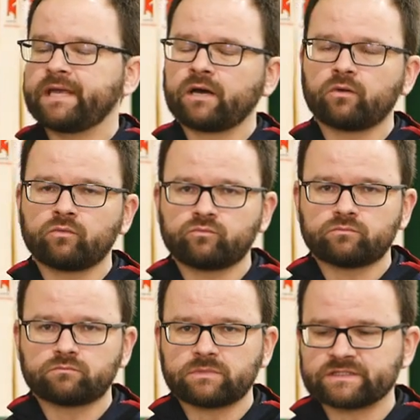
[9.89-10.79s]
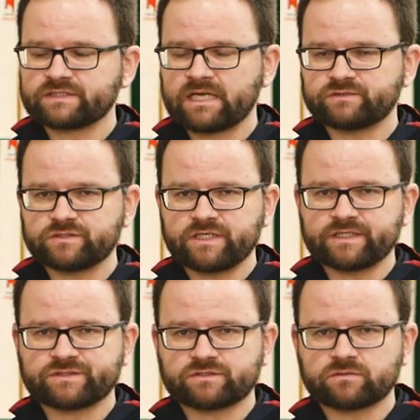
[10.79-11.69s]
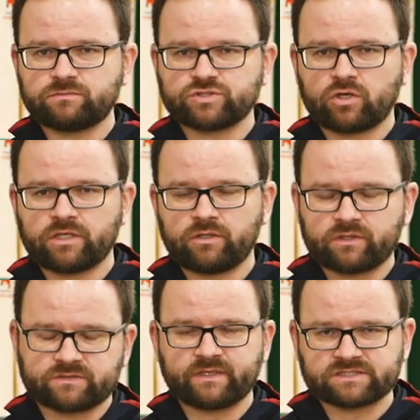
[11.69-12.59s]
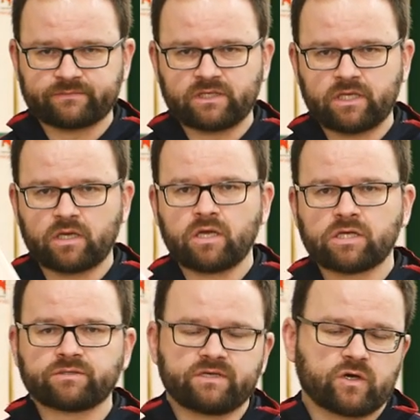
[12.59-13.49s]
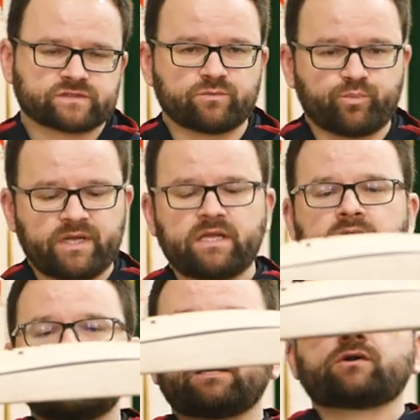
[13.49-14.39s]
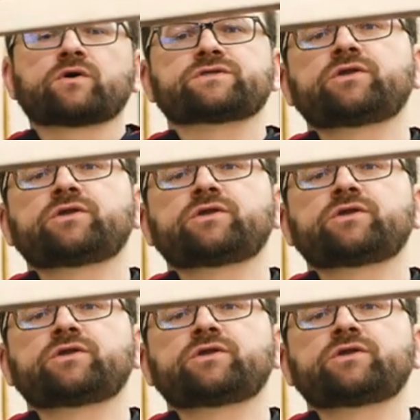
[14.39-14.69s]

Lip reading: Now, as the name suggests, Giant, you would expect something to be nice and big, nice